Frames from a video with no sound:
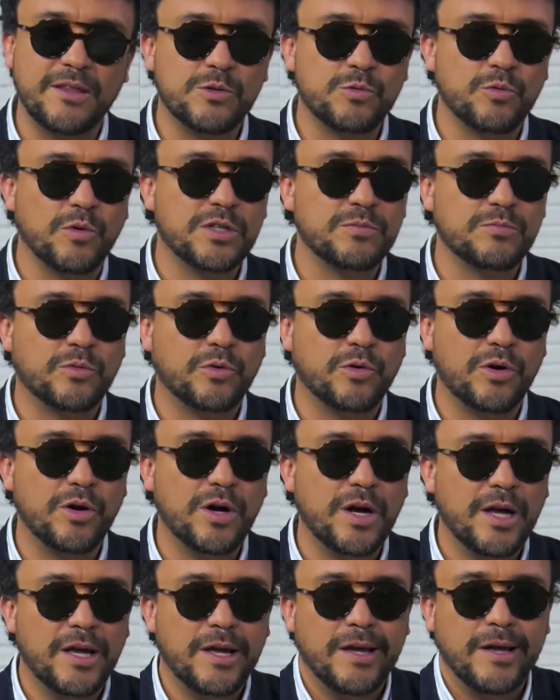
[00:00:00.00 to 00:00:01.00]
This was more
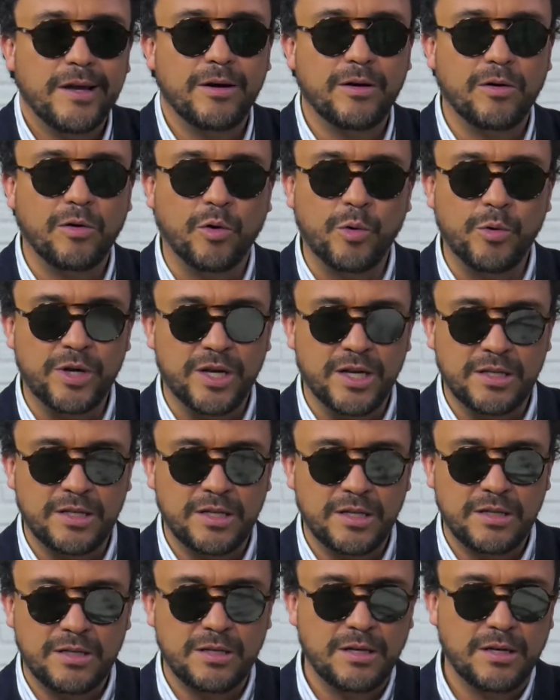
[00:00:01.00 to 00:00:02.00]

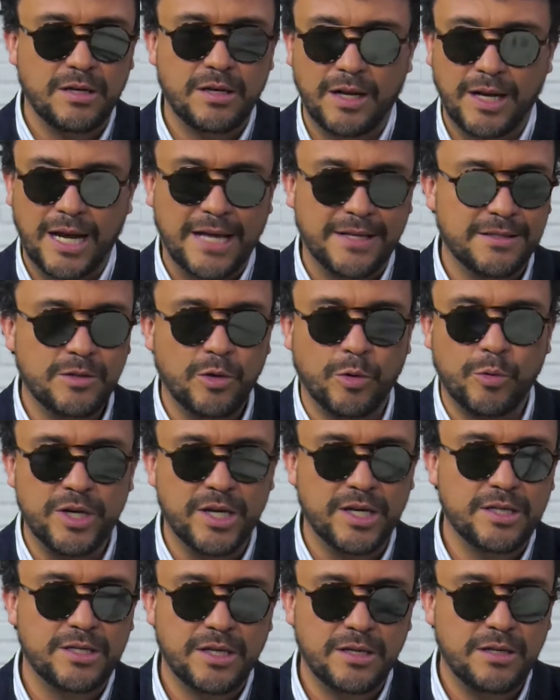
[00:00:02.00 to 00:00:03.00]
oriented, Latin
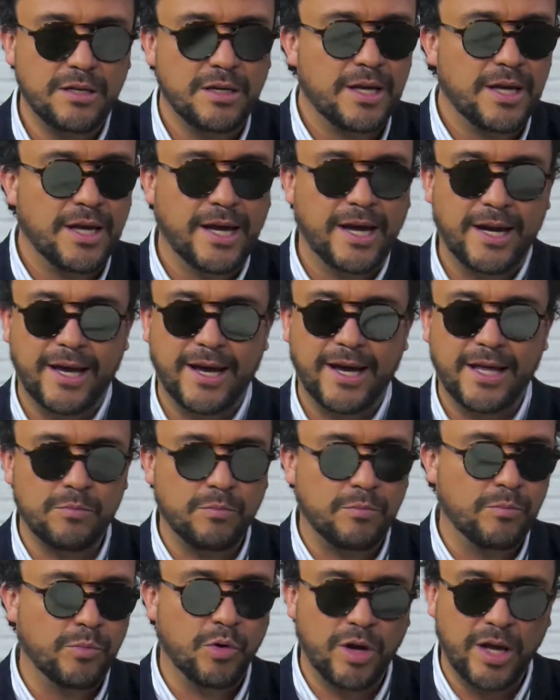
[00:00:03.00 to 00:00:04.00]
oriented, and
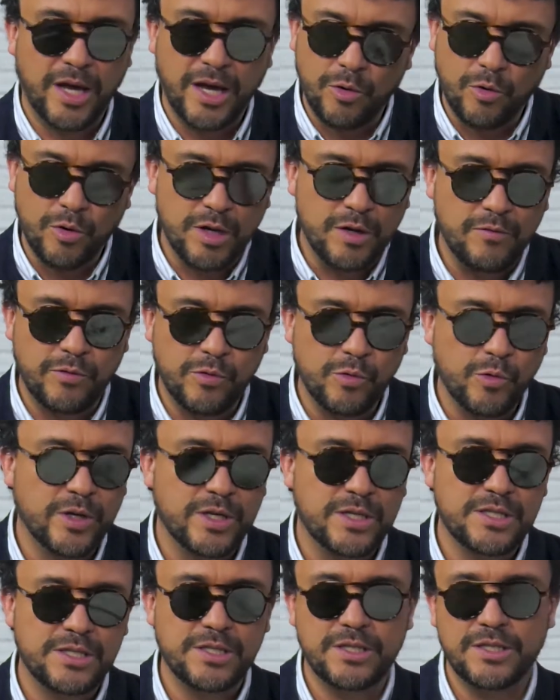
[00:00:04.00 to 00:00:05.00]
had bolero
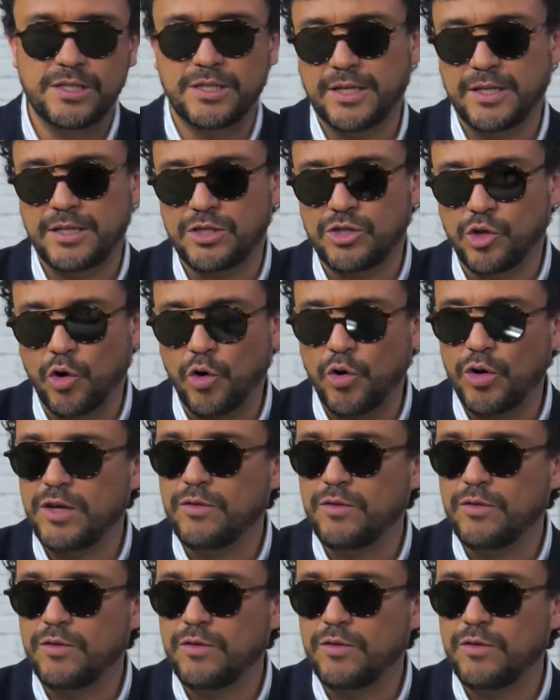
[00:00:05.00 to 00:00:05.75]
influences and song